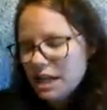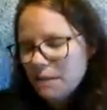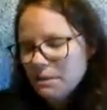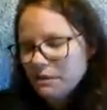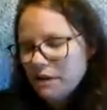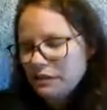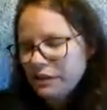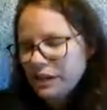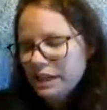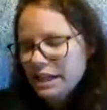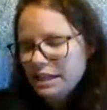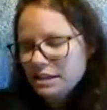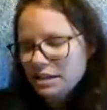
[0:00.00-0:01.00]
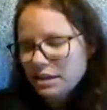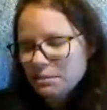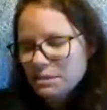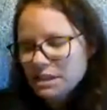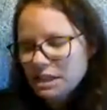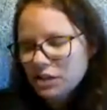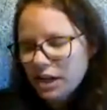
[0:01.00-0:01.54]
and Tommy Rodriguez, the
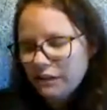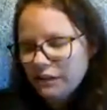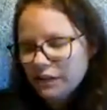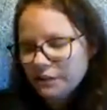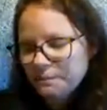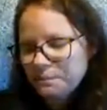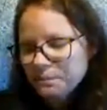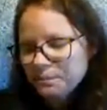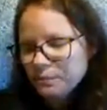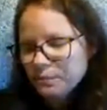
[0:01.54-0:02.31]
limousine driver.